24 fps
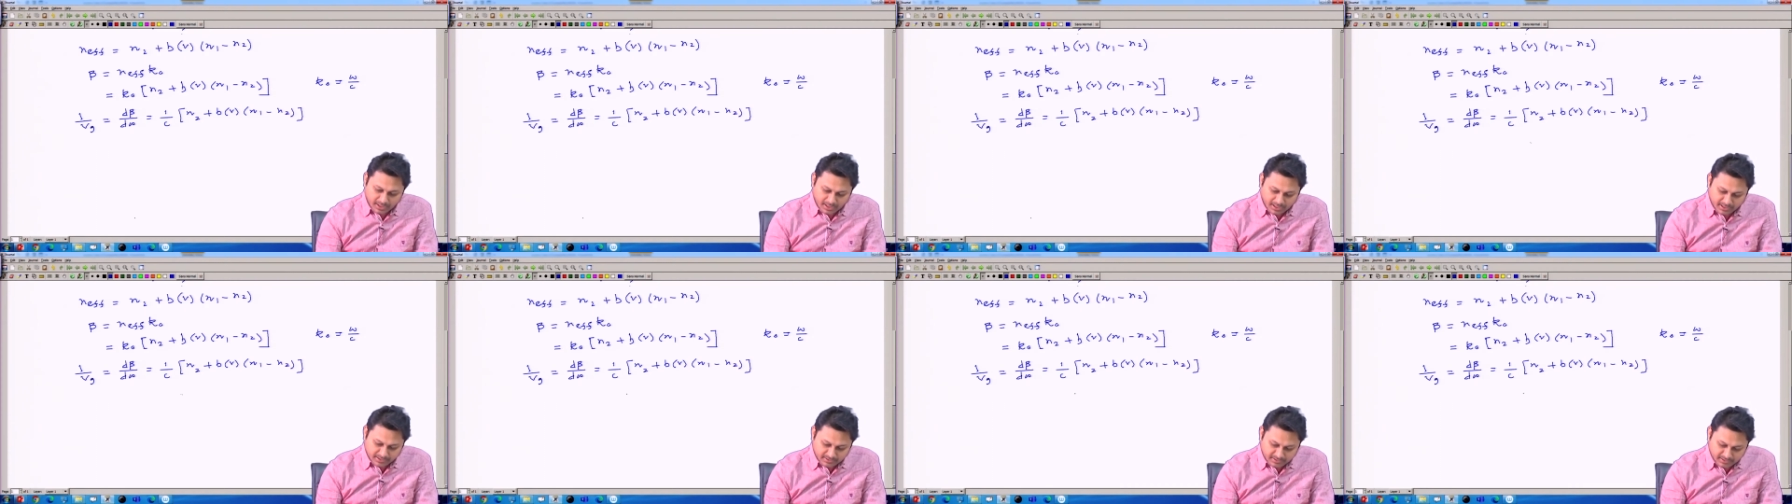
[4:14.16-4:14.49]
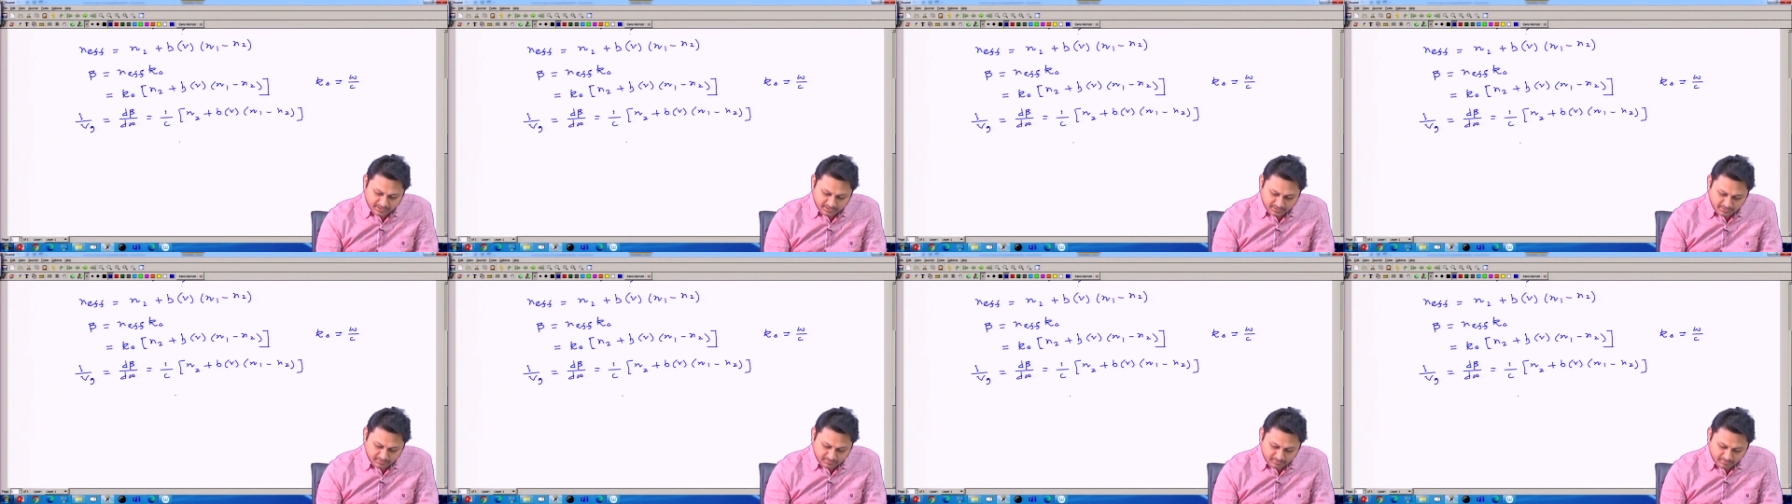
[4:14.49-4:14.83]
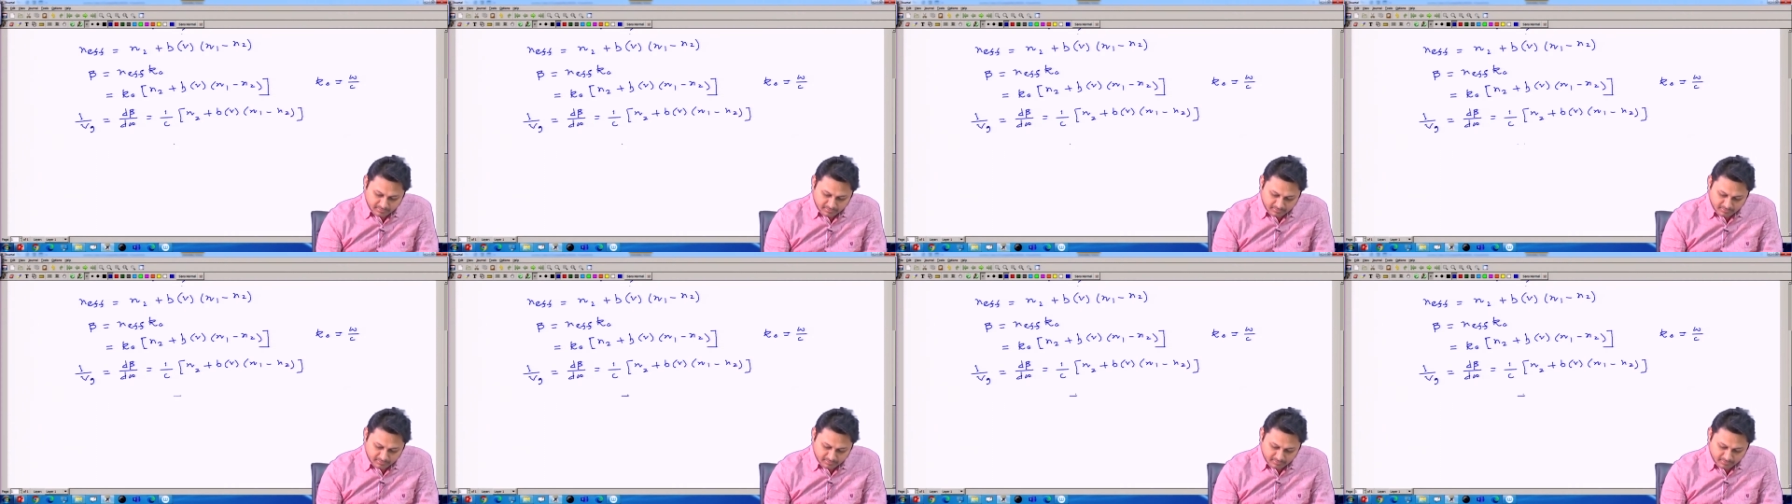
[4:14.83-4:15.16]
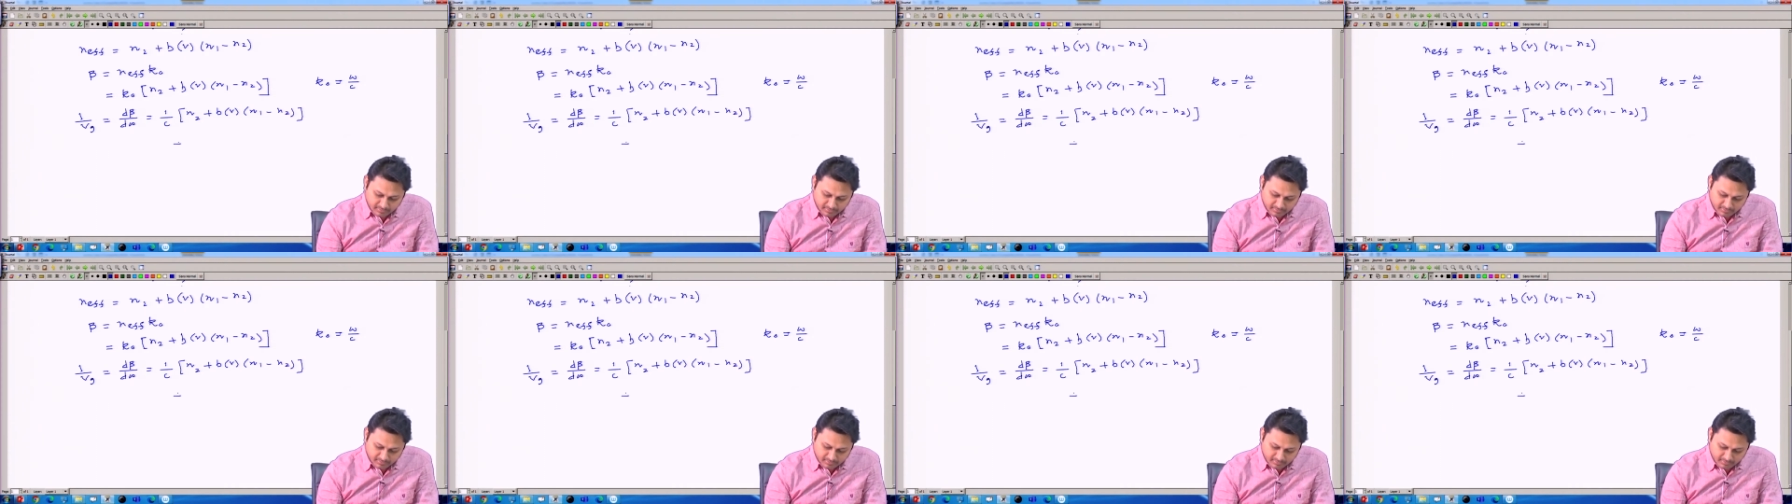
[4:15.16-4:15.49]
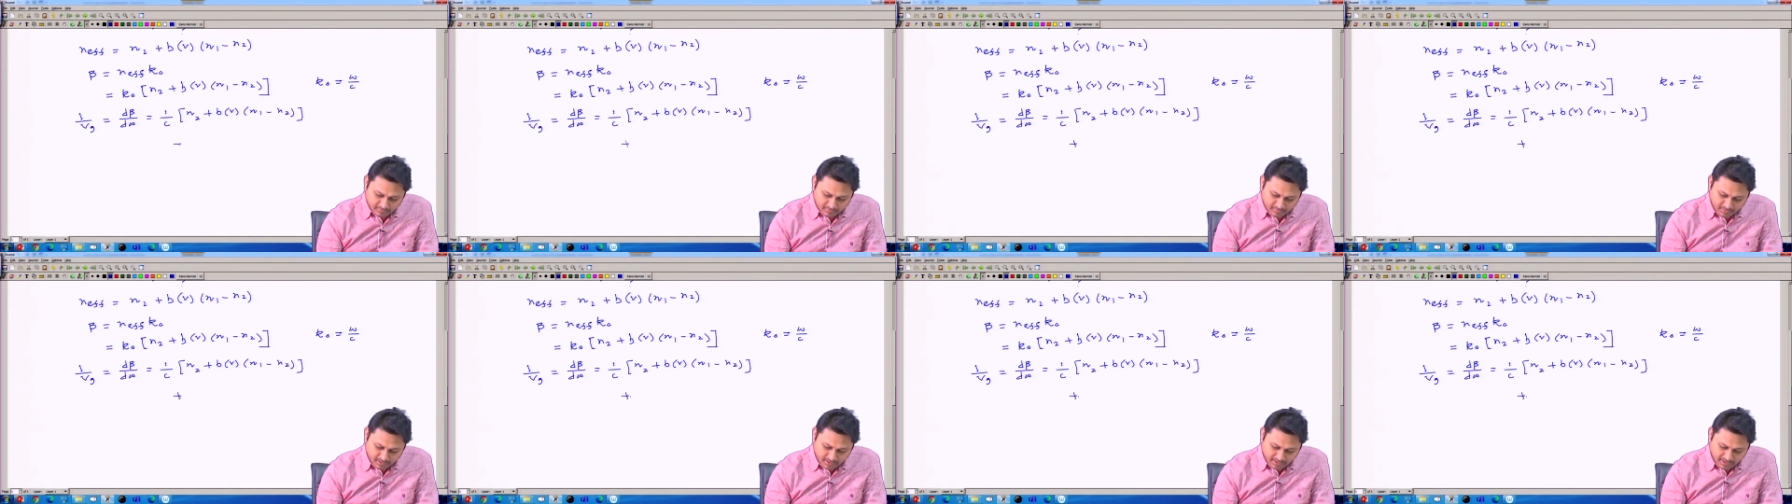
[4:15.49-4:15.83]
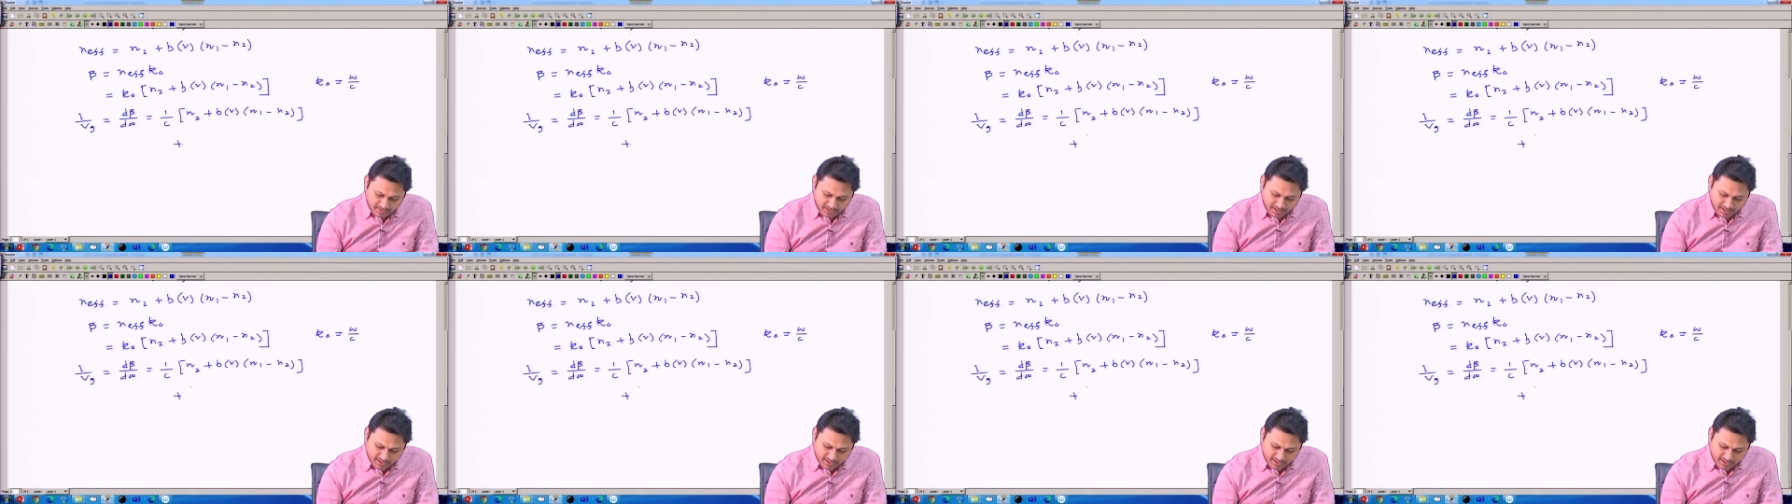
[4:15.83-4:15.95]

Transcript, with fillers: and then I